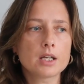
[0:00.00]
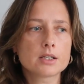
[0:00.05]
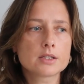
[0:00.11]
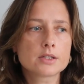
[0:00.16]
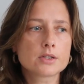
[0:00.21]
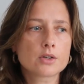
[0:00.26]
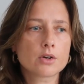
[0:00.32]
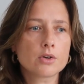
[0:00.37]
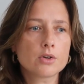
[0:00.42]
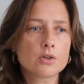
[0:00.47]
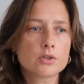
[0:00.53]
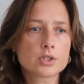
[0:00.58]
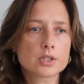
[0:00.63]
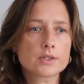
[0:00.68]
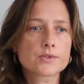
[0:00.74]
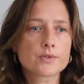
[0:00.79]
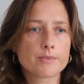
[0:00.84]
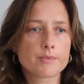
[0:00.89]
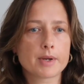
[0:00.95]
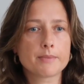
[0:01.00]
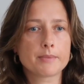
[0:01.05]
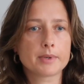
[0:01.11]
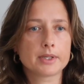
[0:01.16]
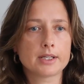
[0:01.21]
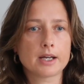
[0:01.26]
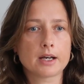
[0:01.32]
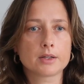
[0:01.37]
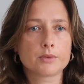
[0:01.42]
So just
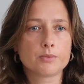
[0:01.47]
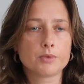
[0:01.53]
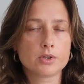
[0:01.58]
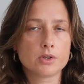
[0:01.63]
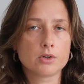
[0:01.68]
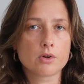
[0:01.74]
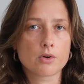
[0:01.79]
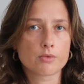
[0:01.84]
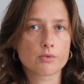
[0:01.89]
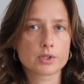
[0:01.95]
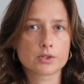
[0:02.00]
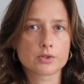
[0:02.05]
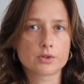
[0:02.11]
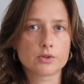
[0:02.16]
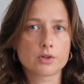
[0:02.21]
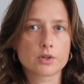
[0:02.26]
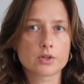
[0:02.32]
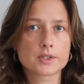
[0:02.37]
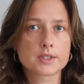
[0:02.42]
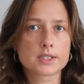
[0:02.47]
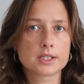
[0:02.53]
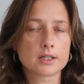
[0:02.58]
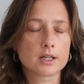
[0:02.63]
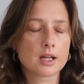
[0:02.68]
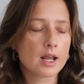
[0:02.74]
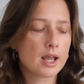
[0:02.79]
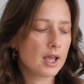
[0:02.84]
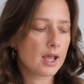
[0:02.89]
remember that when you go into
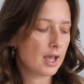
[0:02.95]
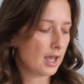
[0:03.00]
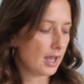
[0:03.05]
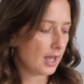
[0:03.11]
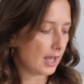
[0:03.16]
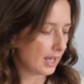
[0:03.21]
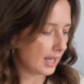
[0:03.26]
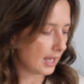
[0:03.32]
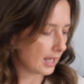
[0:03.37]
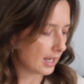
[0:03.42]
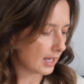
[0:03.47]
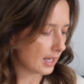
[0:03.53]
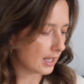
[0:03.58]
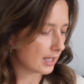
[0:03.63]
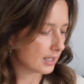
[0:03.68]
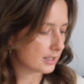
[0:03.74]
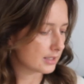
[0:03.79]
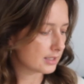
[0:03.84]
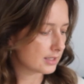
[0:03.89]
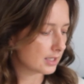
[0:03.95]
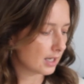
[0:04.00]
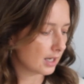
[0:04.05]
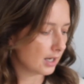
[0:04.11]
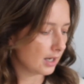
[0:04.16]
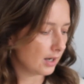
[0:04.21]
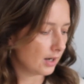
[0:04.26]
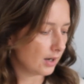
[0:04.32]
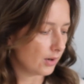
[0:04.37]
nursing. And
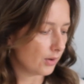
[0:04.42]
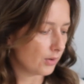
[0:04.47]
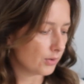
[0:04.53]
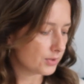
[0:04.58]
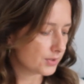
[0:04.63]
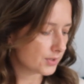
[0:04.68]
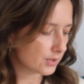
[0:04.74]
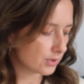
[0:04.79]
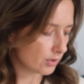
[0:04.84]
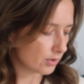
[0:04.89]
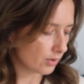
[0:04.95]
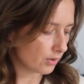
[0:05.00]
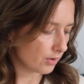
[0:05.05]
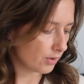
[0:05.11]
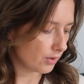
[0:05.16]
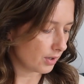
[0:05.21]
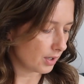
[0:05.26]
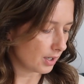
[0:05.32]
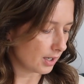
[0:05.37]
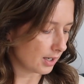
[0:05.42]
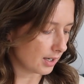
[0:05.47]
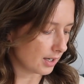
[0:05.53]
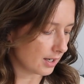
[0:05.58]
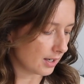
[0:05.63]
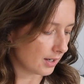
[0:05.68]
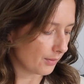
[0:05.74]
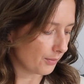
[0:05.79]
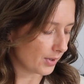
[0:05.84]
also
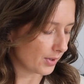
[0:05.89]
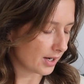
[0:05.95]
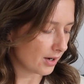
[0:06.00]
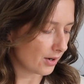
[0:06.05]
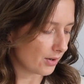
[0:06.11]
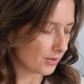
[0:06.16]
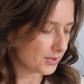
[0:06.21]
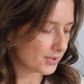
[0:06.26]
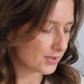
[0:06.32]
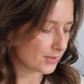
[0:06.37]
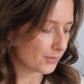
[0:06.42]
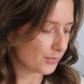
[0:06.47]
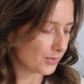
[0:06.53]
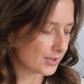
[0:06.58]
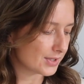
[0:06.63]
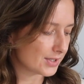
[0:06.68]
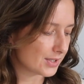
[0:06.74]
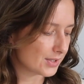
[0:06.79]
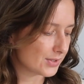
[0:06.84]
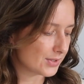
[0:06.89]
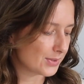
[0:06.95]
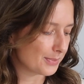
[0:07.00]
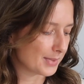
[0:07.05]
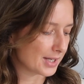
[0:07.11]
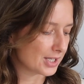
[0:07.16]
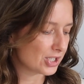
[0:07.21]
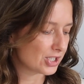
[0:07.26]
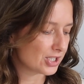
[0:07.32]
what I also wanted to
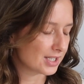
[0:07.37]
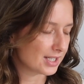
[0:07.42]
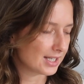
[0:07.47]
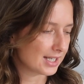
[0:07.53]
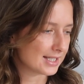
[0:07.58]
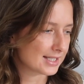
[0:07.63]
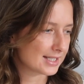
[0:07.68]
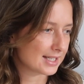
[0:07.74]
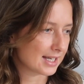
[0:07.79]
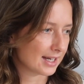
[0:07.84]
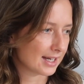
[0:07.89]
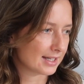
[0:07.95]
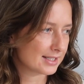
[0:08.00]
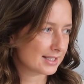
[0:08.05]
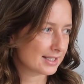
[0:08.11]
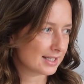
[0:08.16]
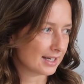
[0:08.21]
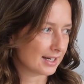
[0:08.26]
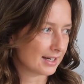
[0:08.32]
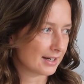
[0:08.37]
mention is that